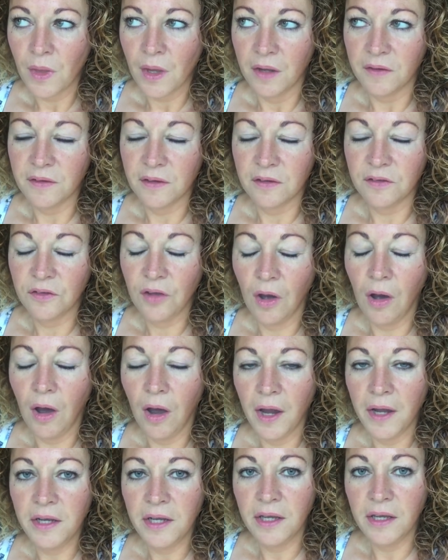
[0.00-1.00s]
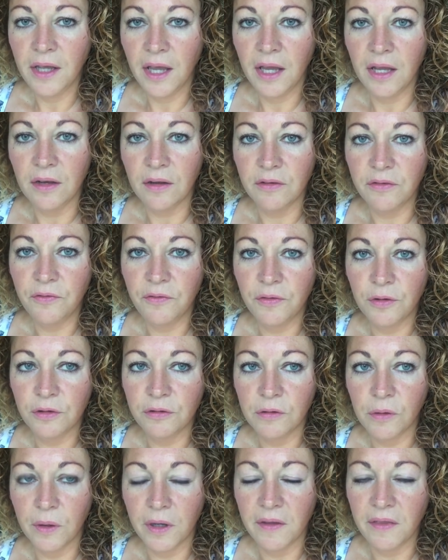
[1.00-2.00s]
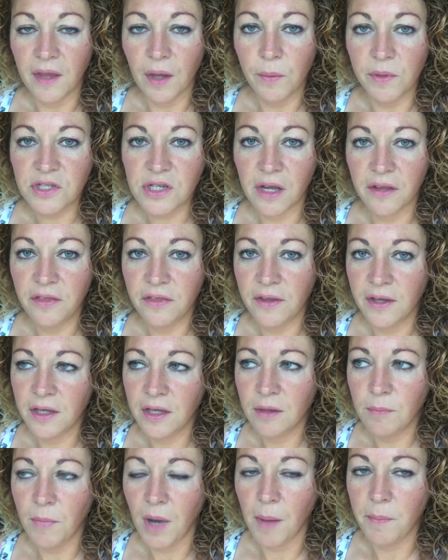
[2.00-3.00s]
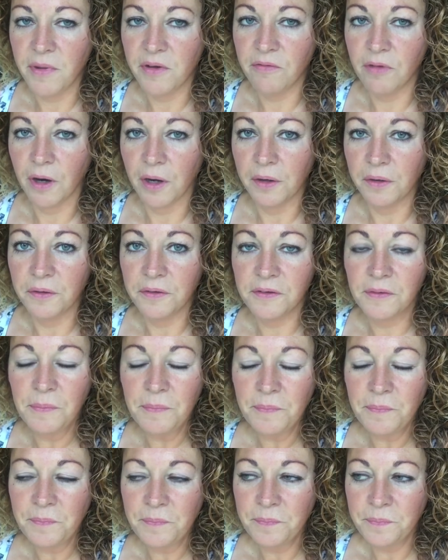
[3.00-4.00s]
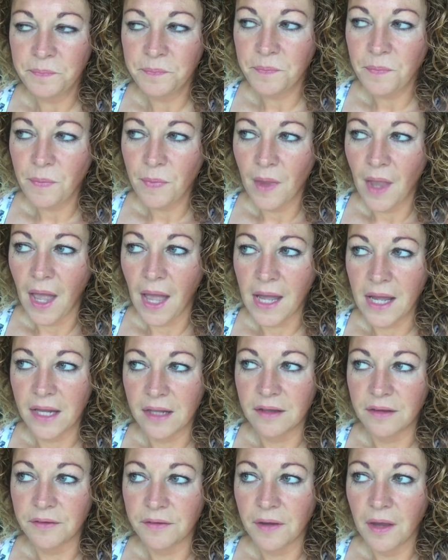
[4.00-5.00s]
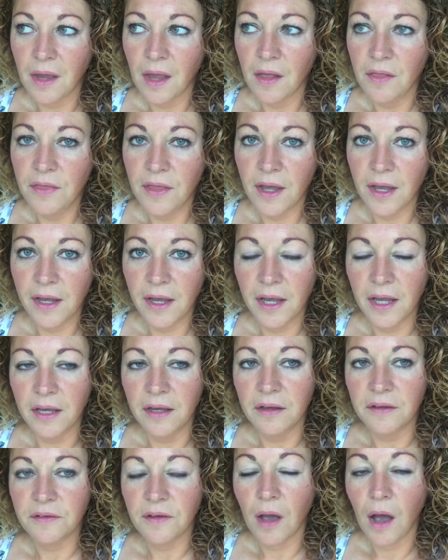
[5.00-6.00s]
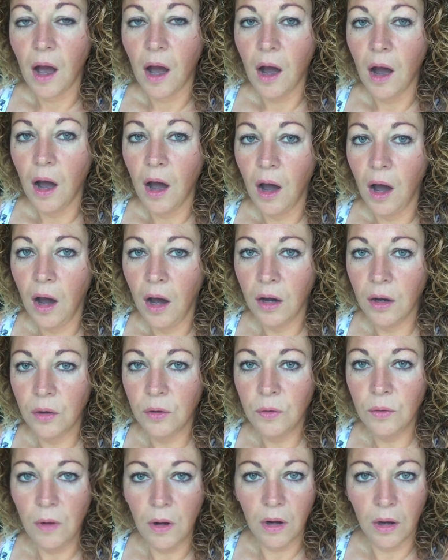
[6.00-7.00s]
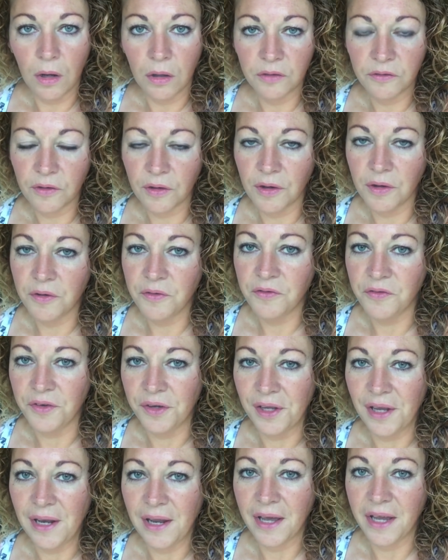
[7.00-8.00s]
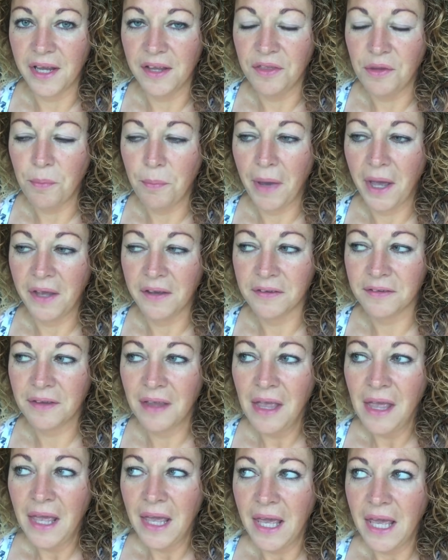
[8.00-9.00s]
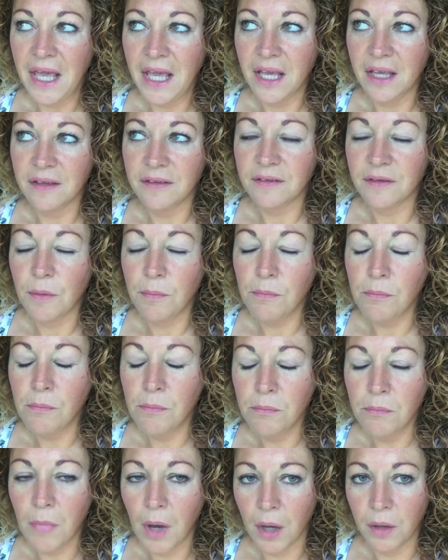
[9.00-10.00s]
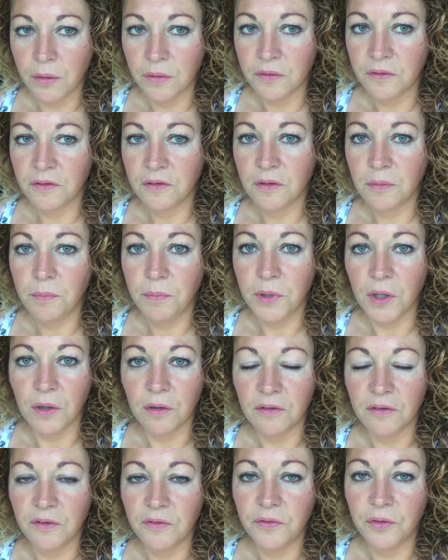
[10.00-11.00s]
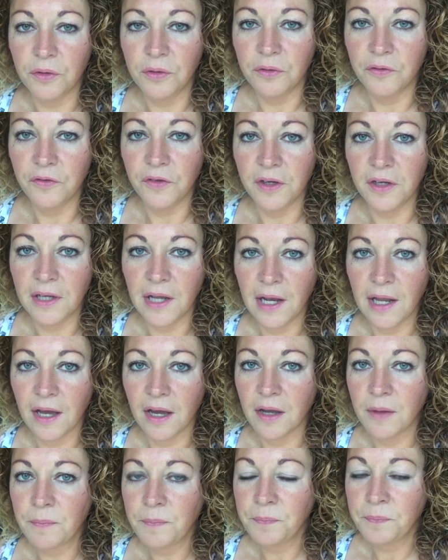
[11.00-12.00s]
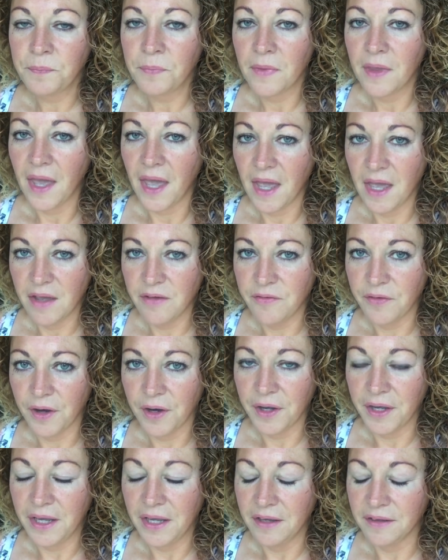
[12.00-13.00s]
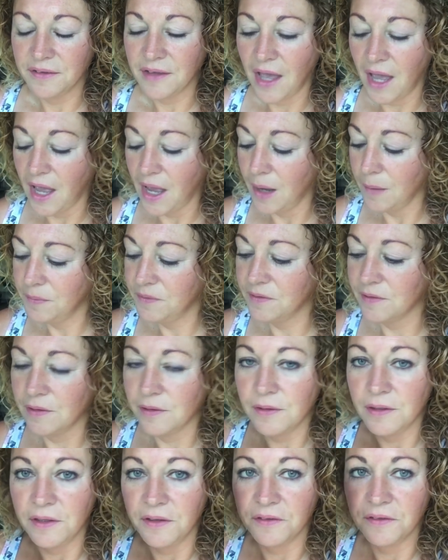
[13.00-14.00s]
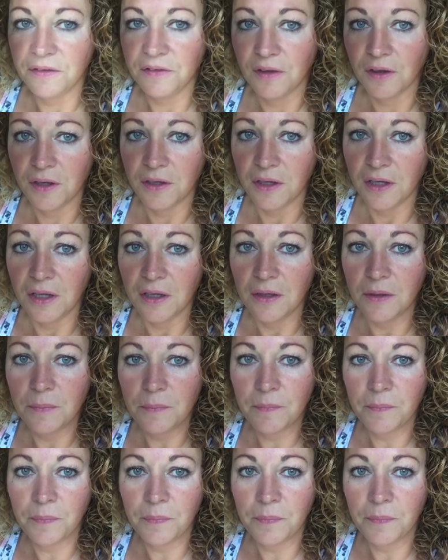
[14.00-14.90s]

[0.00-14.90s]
There's a tiny hint of floral in there, which I think might be rose, and there is a whole lot of vanilla in the base. It is the most beautiful vanilla ever. It is absolutely stunning,